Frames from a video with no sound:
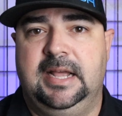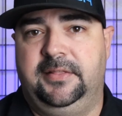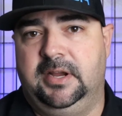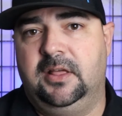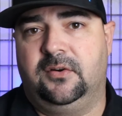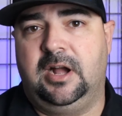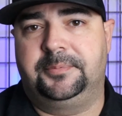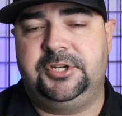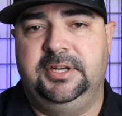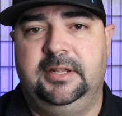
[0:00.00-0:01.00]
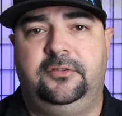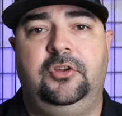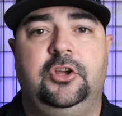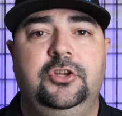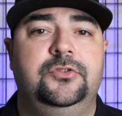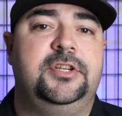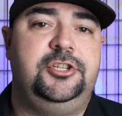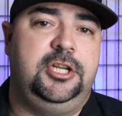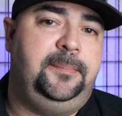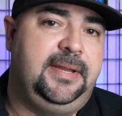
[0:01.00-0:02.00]
Now the other option is you can use a
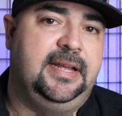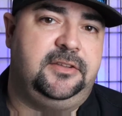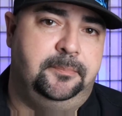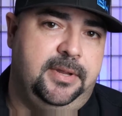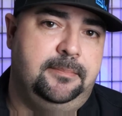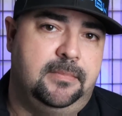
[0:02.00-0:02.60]
GPS BIM